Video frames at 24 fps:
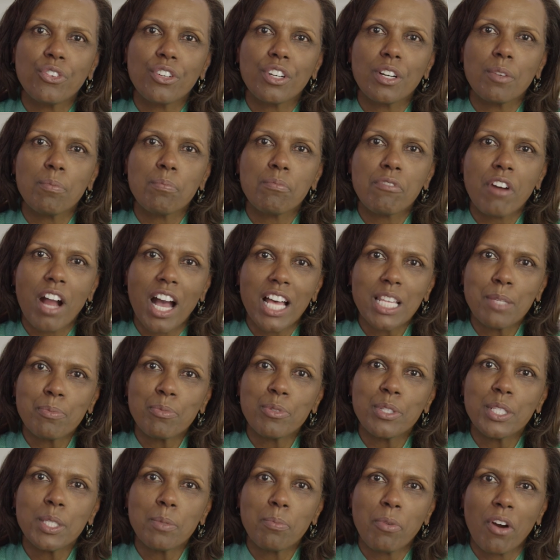for a
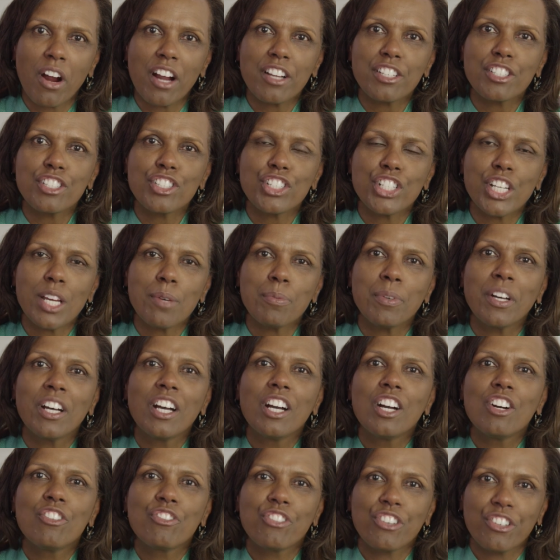Prosperous Partnership
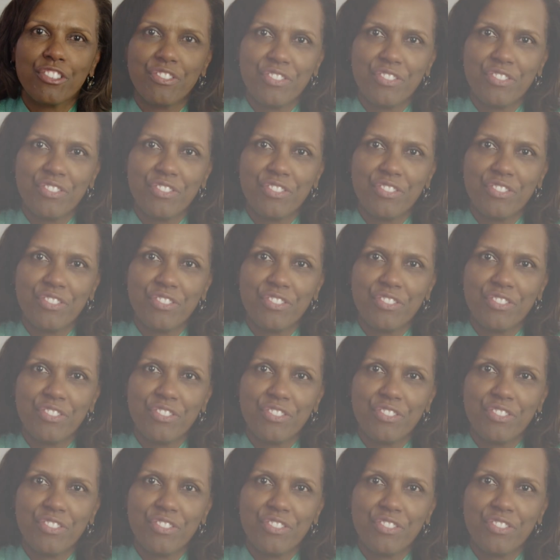for